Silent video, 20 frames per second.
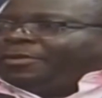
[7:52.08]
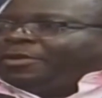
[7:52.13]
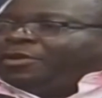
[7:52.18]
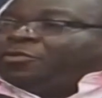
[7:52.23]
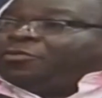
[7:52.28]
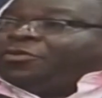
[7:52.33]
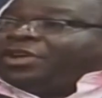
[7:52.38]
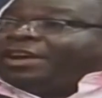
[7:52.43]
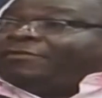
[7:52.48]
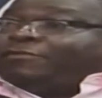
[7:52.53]

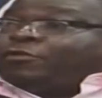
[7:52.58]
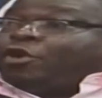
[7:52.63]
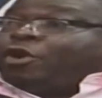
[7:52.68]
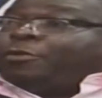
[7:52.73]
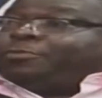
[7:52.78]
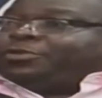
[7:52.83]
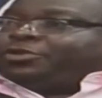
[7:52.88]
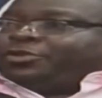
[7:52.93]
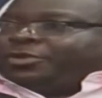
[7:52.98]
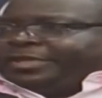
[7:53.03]
We have
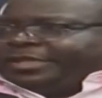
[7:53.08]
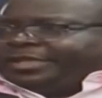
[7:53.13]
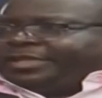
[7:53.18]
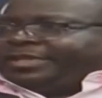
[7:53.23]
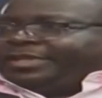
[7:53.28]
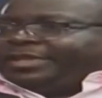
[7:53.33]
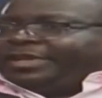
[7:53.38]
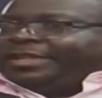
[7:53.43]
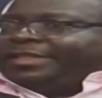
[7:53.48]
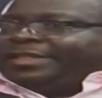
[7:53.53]

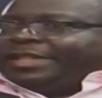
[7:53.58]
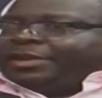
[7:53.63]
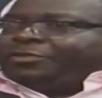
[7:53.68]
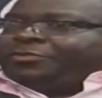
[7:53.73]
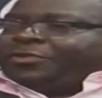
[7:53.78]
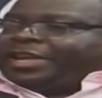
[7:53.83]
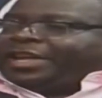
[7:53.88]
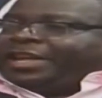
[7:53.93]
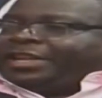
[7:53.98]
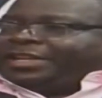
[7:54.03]
options that
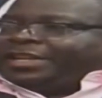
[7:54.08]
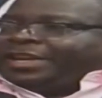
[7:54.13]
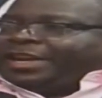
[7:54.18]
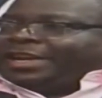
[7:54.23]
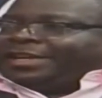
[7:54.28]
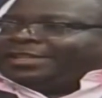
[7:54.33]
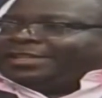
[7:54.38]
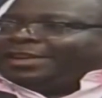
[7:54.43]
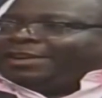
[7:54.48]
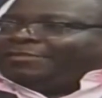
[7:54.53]
we can take
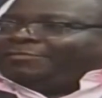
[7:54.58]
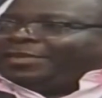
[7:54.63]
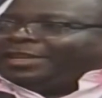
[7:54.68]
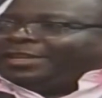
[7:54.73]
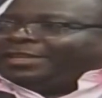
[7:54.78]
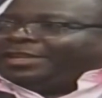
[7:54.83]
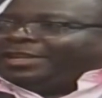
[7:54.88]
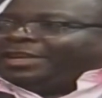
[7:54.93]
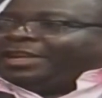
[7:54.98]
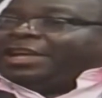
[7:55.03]
as
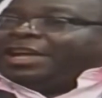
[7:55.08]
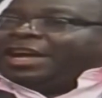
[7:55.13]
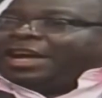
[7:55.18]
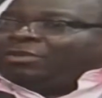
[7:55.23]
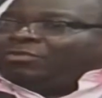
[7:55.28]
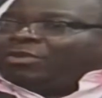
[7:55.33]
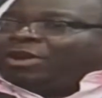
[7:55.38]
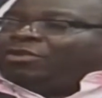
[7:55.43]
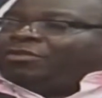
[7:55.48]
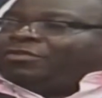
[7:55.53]
government. And
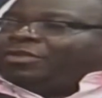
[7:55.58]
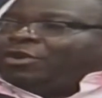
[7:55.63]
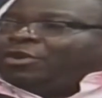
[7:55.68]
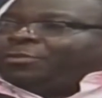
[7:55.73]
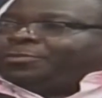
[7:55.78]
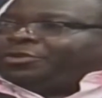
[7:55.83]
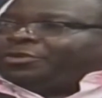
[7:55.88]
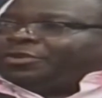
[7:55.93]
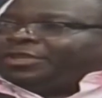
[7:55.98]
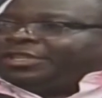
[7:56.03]
one of the
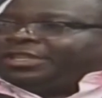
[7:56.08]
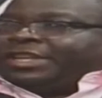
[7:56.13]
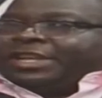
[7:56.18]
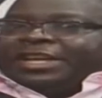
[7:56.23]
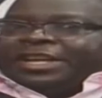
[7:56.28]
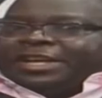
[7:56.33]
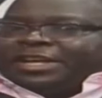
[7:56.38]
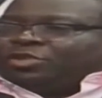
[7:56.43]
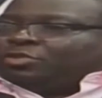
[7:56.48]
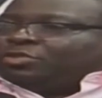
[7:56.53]
options
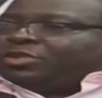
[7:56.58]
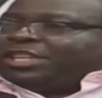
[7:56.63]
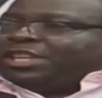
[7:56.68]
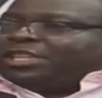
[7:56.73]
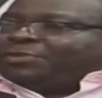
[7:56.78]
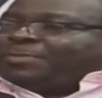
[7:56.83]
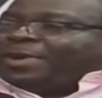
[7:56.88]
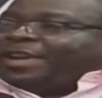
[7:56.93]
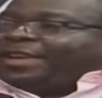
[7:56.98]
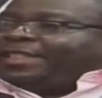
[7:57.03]
is to
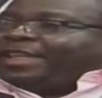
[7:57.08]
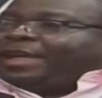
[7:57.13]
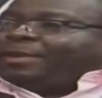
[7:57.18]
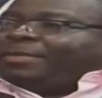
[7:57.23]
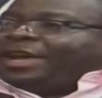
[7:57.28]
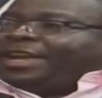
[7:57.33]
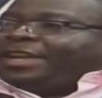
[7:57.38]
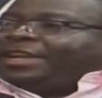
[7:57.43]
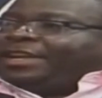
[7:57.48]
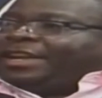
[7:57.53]
suspend their
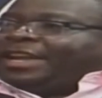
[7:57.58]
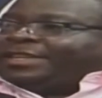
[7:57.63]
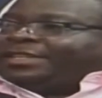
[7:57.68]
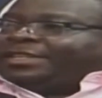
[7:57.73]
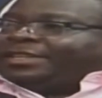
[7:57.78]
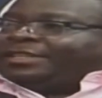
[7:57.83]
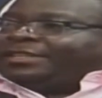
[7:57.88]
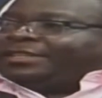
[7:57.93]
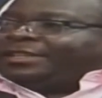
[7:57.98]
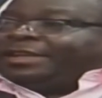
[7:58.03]
mining
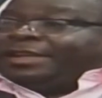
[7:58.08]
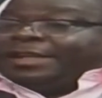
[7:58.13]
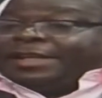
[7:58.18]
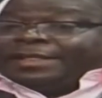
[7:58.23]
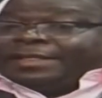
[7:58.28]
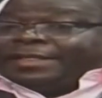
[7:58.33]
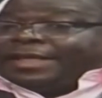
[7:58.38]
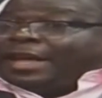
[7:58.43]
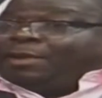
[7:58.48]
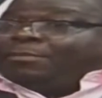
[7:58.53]
license.
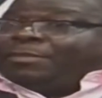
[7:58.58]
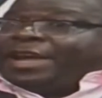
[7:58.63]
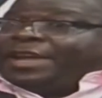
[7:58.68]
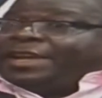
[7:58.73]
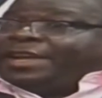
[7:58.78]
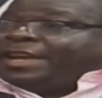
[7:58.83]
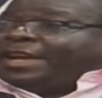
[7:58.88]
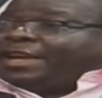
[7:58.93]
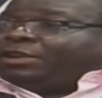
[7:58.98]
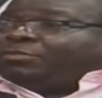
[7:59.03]
They are
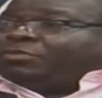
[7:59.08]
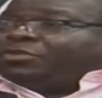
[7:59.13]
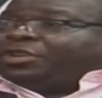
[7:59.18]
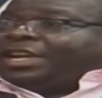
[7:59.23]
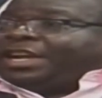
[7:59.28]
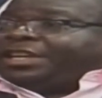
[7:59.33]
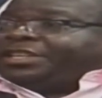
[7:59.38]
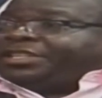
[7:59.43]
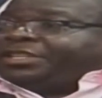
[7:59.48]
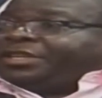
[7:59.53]
mining at
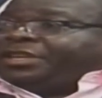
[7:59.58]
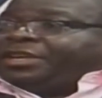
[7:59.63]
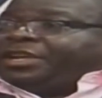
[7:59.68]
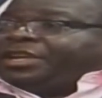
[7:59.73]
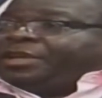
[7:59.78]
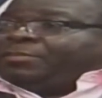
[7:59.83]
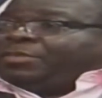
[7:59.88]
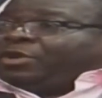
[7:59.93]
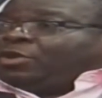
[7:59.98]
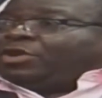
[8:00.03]
Mulyashi
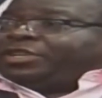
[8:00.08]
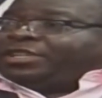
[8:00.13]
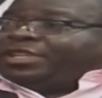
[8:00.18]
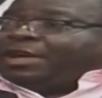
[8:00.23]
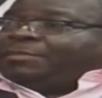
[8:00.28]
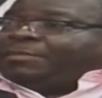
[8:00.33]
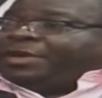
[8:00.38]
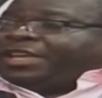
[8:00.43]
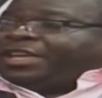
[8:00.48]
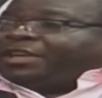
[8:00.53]
because they
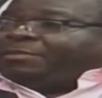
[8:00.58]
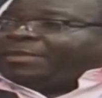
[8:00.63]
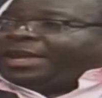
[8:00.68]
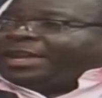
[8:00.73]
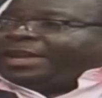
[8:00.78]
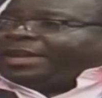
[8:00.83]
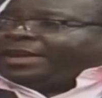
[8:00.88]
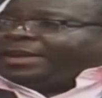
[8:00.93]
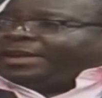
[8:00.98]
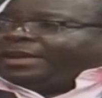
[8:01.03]
are making
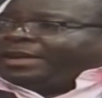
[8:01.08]
money